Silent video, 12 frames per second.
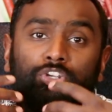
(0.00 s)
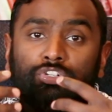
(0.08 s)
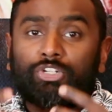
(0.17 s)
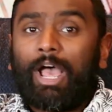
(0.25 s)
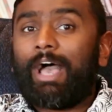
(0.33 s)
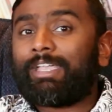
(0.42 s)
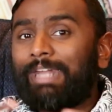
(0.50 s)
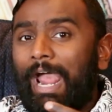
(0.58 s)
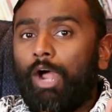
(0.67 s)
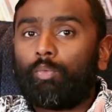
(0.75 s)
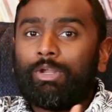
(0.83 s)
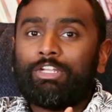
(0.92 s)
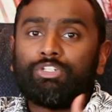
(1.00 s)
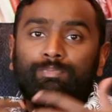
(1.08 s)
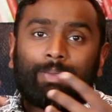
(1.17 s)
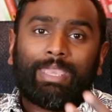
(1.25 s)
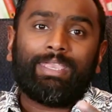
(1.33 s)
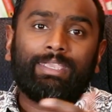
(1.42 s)
shock and outrage
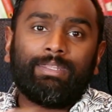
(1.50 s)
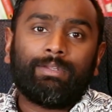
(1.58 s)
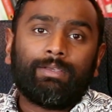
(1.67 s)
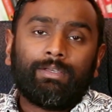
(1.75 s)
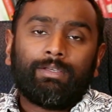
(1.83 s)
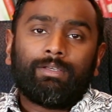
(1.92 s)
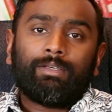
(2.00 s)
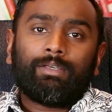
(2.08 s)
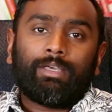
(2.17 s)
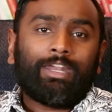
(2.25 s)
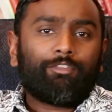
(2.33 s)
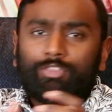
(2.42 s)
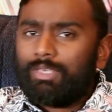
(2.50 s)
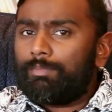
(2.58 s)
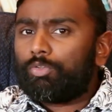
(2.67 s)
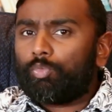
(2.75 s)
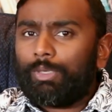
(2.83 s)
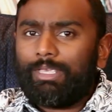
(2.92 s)
and pain and everything in
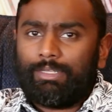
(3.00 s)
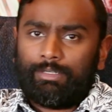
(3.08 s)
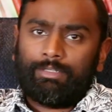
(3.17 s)
between.